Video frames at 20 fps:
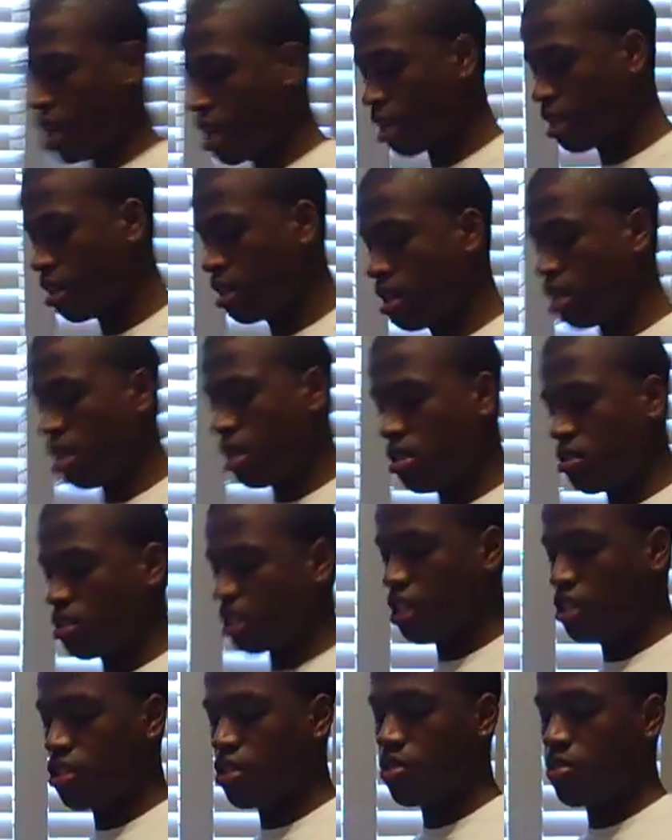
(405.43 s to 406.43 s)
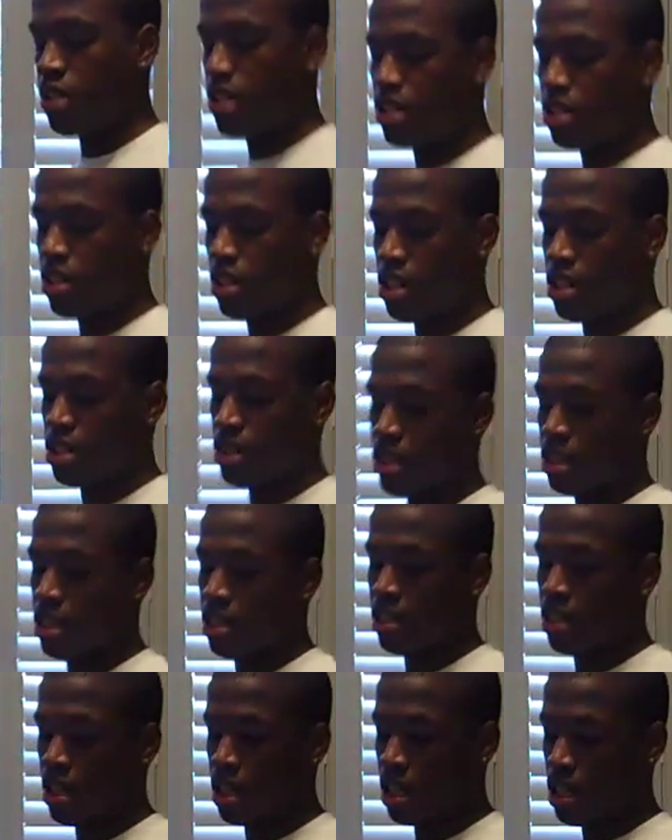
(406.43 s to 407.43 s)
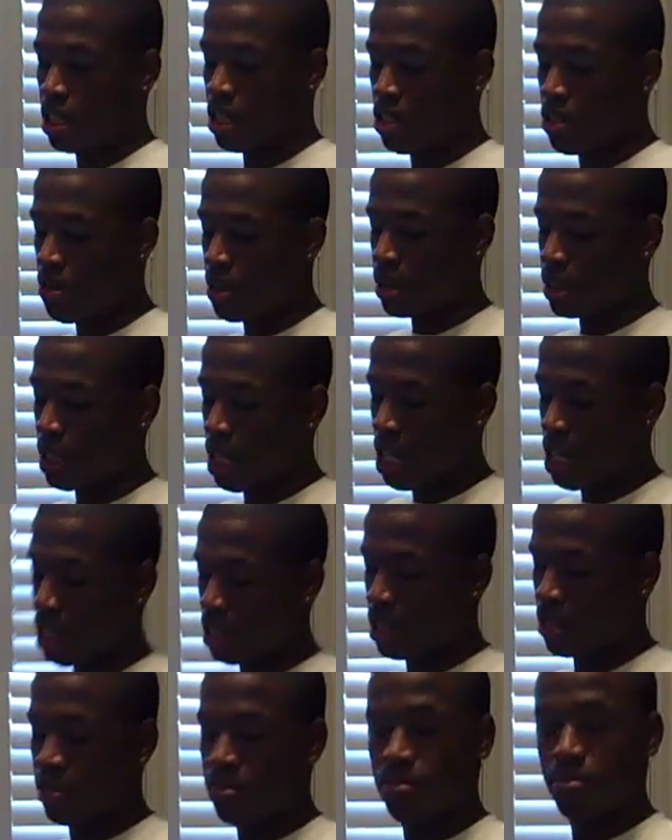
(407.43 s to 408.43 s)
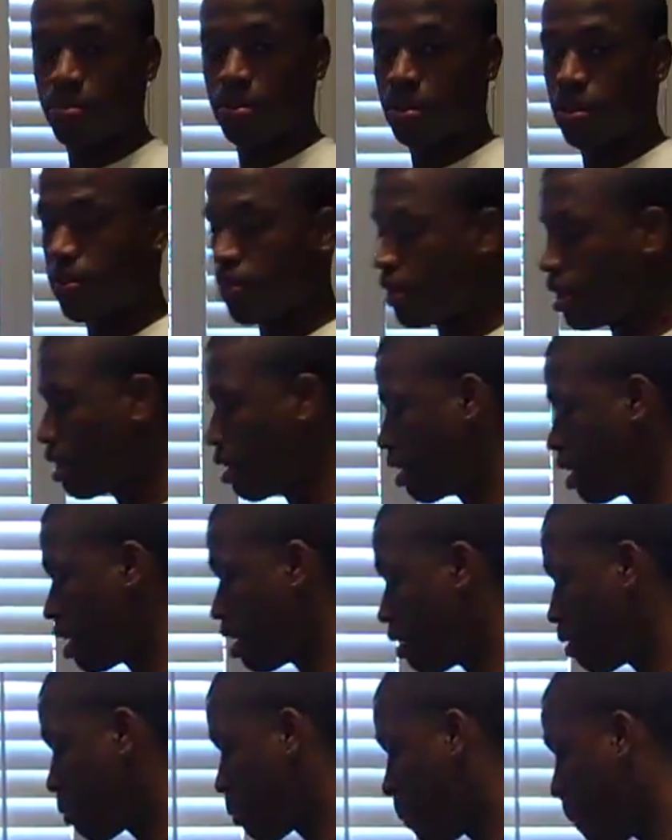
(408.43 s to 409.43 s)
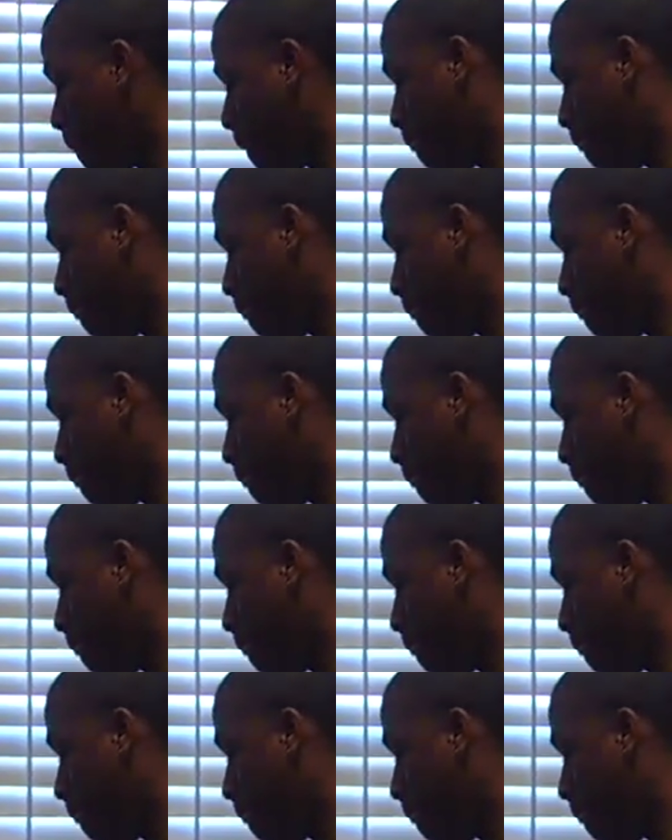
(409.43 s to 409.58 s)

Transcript: And you gotta do your research and uh, go online and You'll figure it out.